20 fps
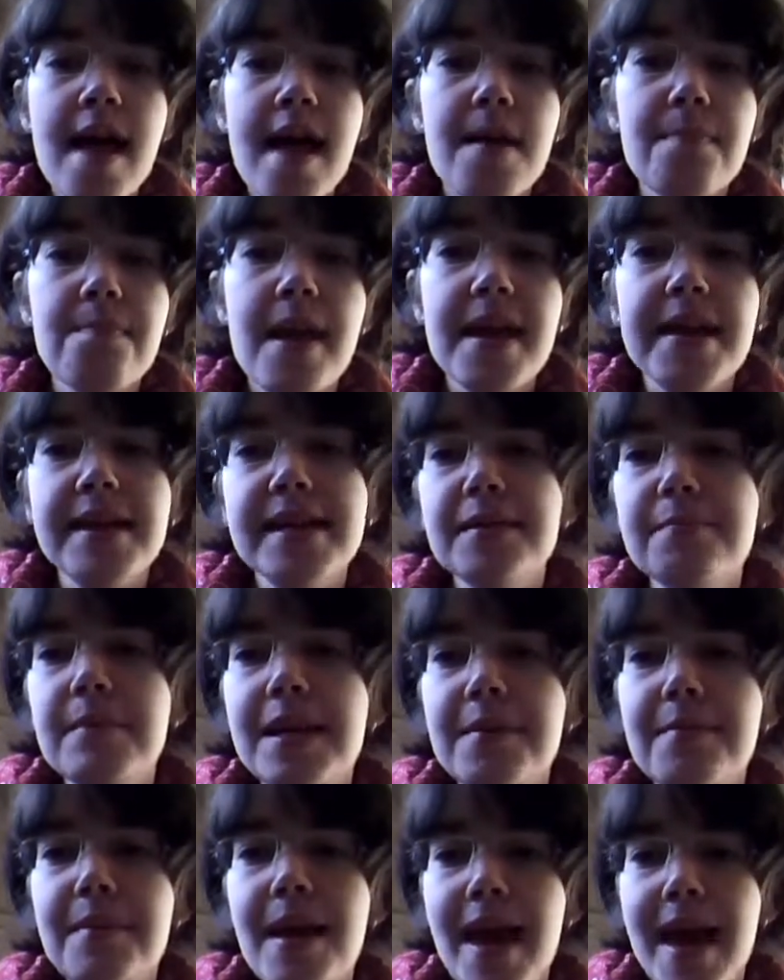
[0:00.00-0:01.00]
and makes
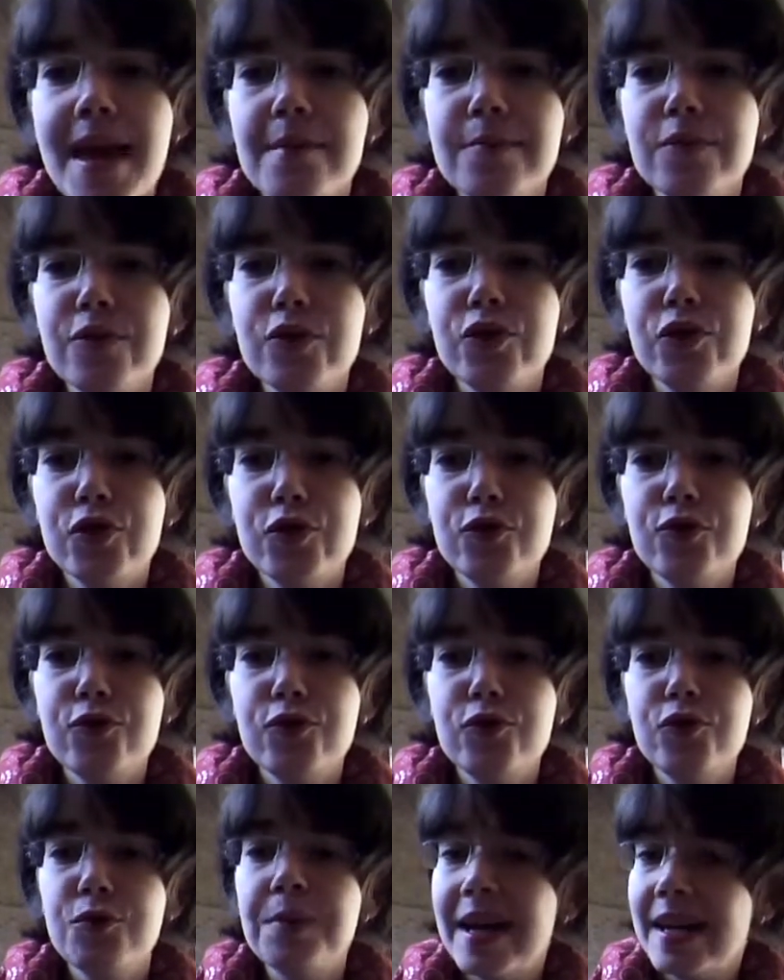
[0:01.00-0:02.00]
me able to
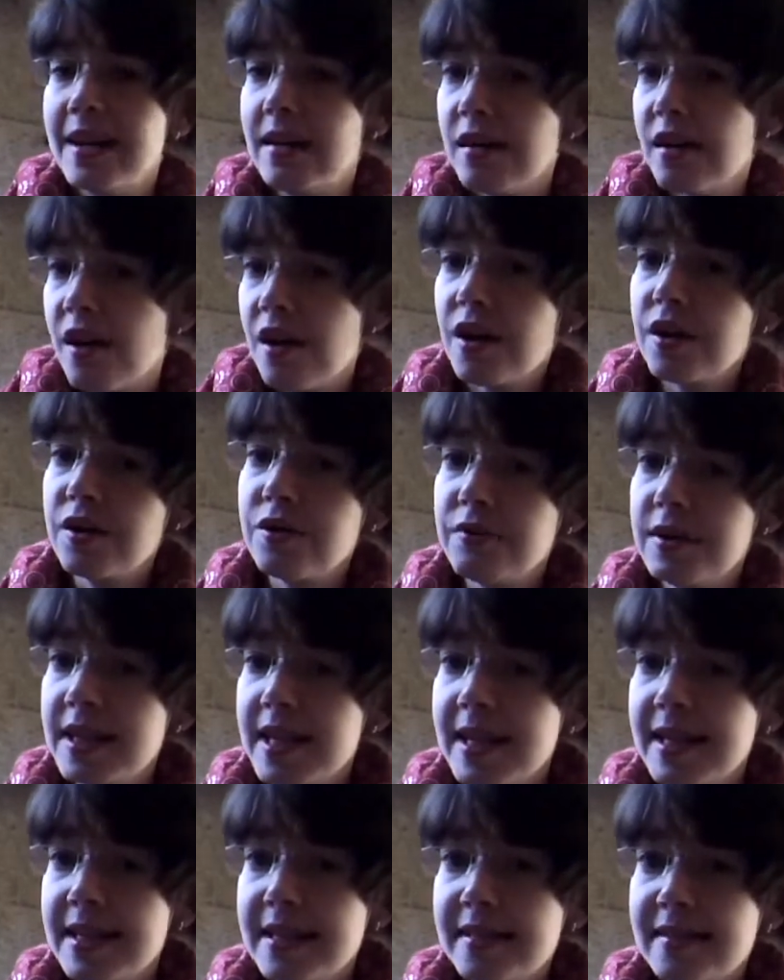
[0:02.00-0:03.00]
do better card
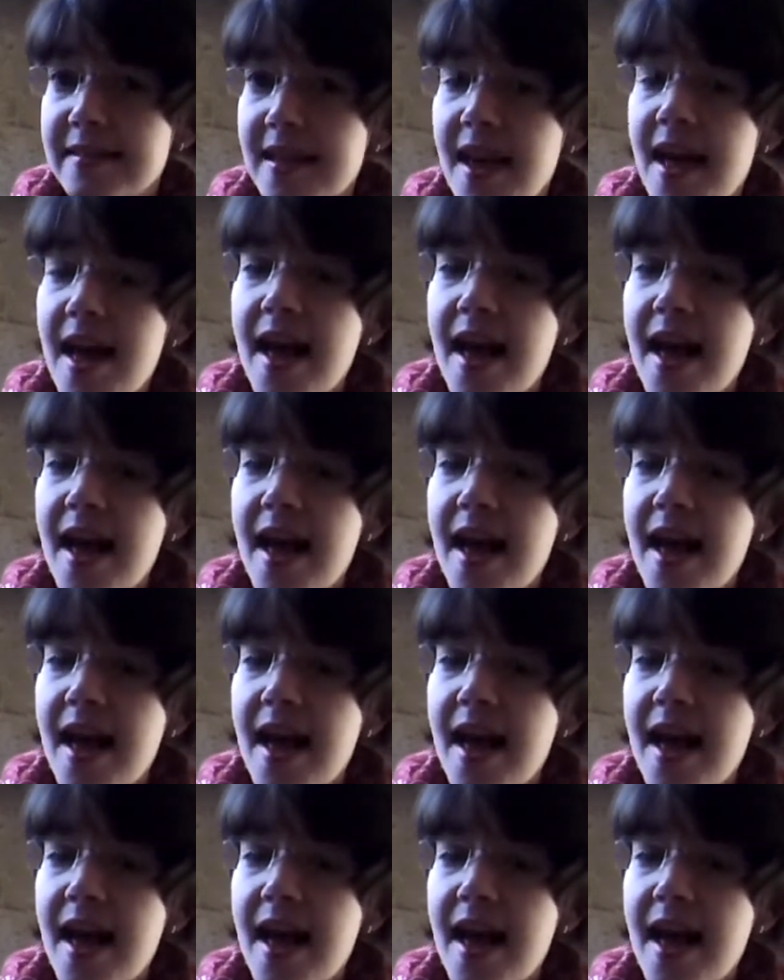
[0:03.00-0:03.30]
readings.